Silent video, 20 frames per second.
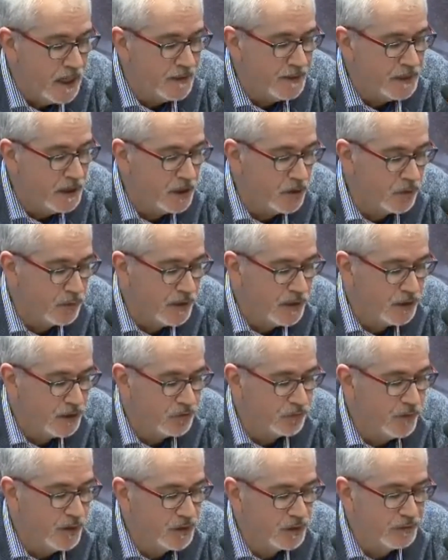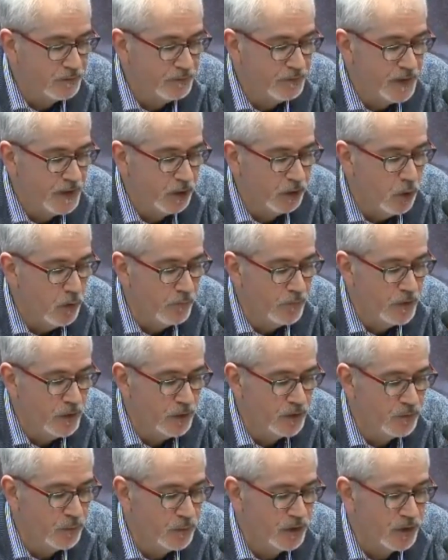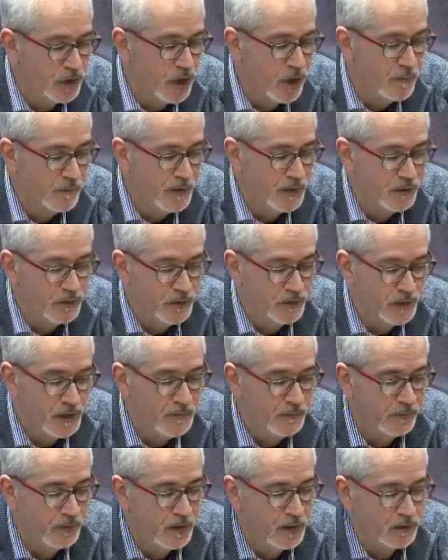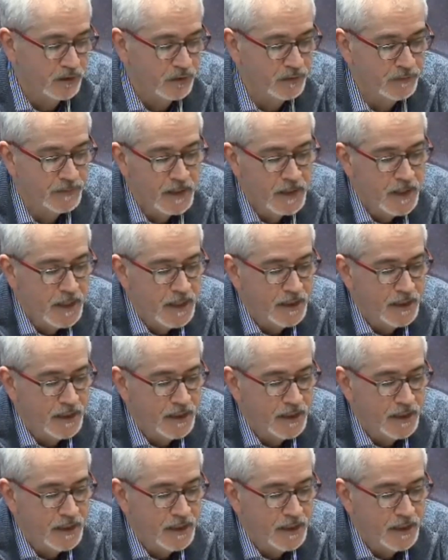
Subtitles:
and the increased risk of fatal overdose which accompanies this influx,